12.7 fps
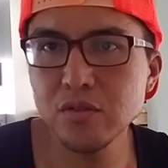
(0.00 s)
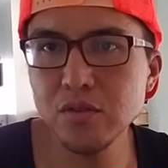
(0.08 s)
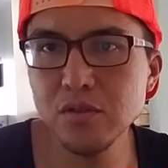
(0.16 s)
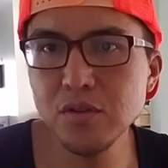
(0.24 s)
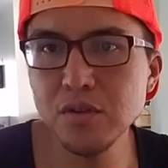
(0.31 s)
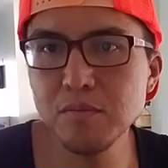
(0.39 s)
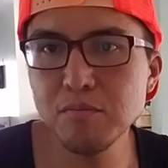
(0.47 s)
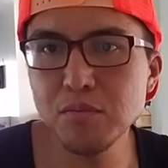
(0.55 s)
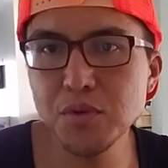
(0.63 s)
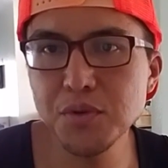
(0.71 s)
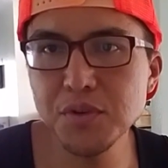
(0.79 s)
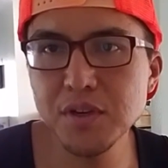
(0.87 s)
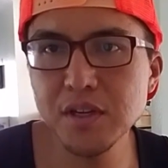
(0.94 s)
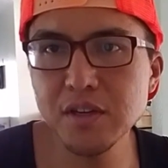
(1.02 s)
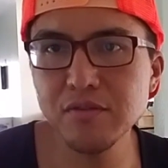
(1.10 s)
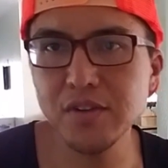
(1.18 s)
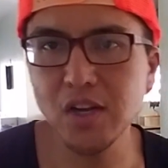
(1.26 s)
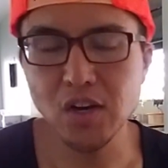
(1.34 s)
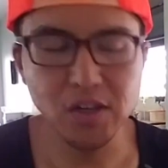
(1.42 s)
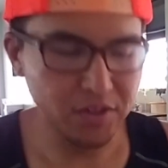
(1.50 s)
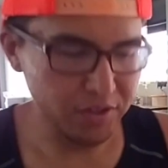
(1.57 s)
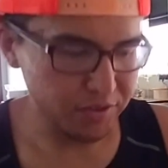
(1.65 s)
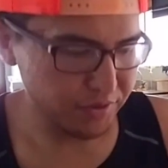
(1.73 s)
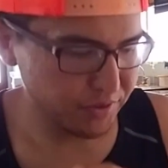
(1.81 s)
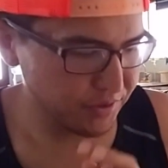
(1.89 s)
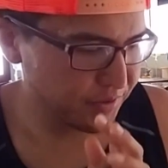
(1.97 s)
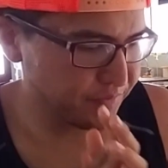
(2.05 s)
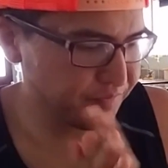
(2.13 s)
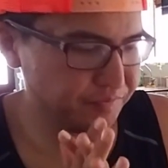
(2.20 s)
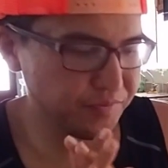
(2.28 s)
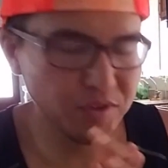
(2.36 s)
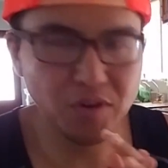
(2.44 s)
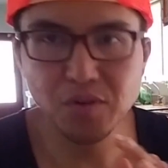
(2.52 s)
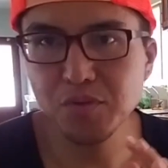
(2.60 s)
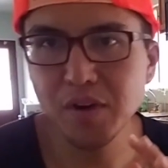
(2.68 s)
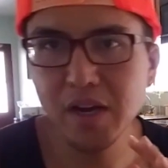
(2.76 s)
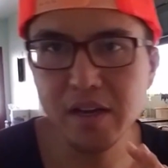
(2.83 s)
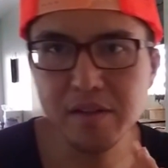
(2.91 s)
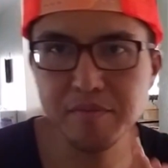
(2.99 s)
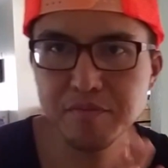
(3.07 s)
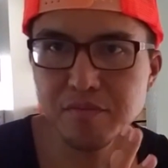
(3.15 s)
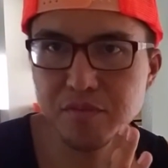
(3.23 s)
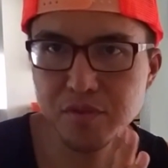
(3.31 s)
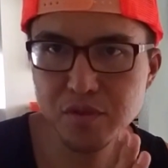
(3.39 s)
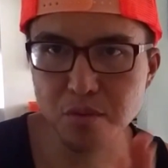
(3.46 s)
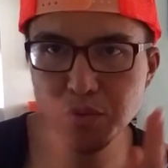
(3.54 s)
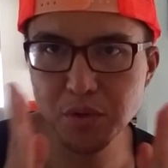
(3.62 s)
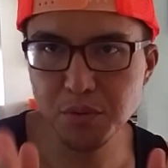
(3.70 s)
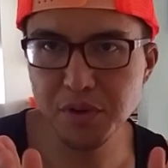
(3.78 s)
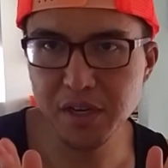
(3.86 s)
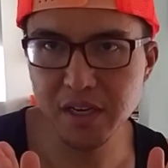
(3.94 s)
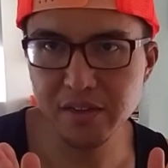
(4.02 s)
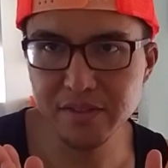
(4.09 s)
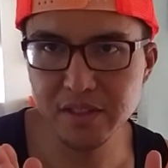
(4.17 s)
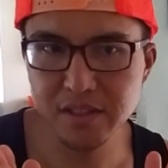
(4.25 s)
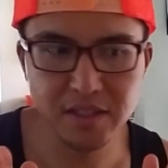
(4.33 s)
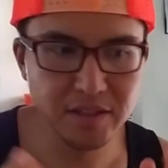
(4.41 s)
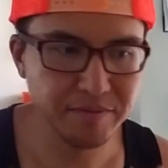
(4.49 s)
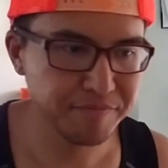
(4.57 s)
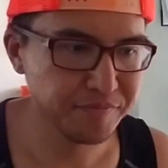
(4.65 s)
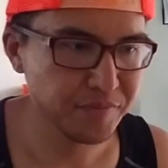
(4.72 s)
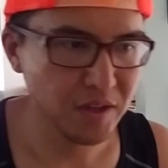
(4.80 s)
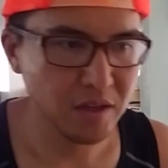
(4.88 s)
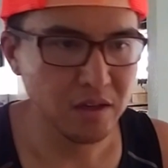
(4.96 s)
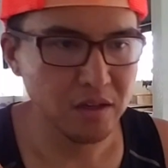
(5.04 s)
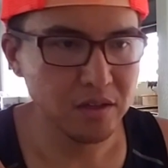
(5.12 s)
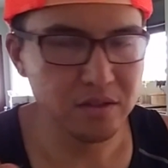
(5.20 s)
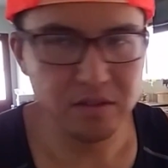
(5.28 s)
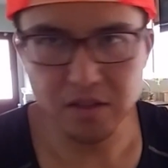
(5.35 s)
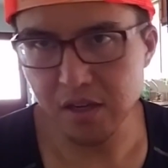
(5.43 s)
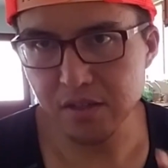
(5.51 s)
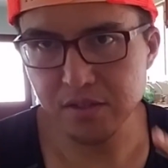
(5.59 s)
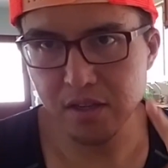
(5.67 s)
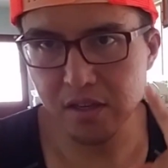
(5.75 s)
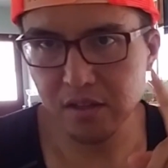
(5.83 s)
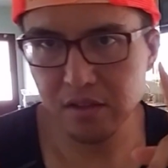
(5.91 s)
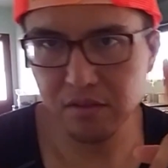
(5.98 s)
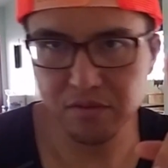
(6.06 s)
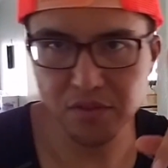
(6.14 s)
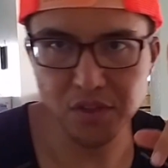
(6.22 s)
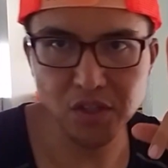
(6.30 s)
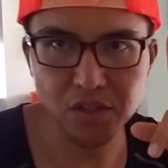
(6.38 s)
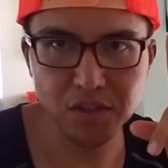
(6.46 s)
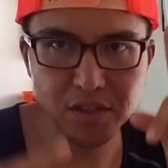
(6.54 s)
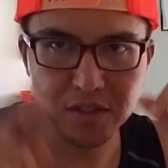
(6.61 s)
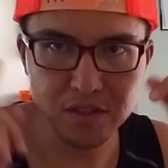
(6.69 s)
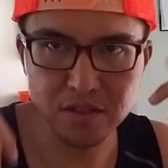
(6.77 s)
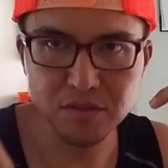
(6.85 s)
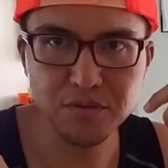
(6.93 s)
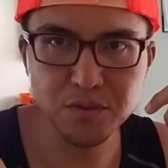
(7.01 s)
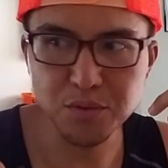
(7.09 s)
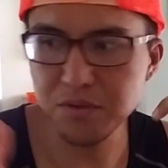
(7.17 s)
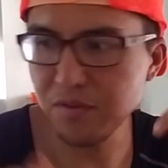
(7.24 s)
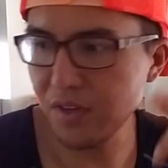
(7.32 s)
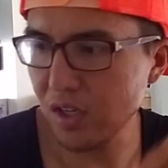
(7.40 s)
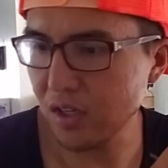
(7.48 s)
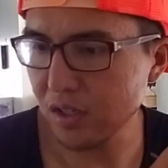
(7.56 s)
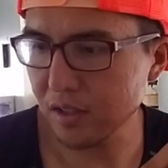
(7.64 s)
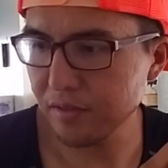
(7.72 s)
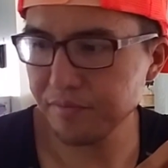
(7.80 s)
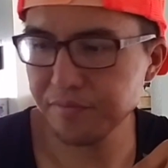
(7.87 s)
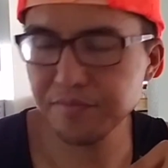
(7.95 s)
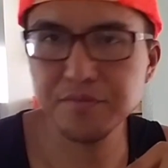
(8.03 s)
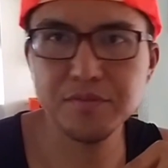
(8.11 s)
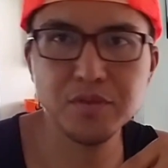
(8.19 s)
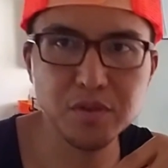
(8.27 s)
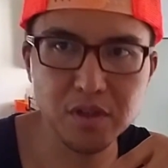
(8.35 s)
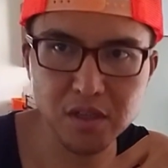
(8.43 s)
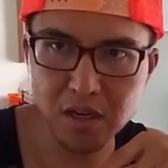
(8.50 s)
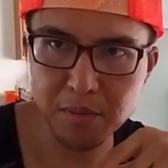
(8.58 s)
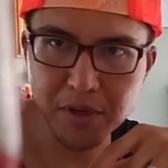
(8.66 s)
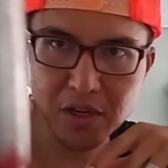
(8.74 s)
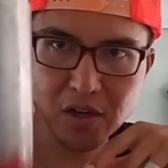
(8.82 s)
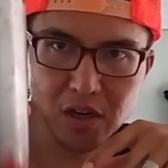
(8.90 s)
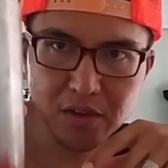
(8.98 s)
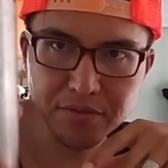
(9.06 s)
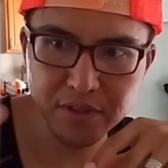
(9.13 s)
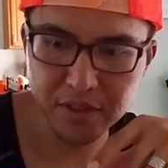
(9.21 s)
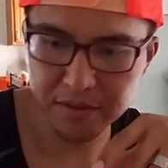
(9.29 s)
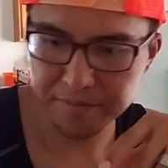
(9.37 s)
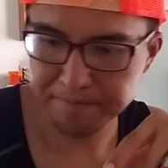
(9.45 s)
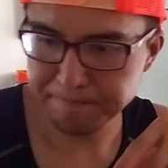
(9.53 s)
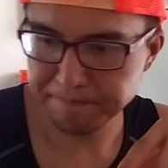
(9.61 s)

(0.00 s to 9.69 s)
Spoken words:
Good morning, vloggers. All right, so what do I have today? It's not a cycling vlog, it's a food vlog. So I got my coffee,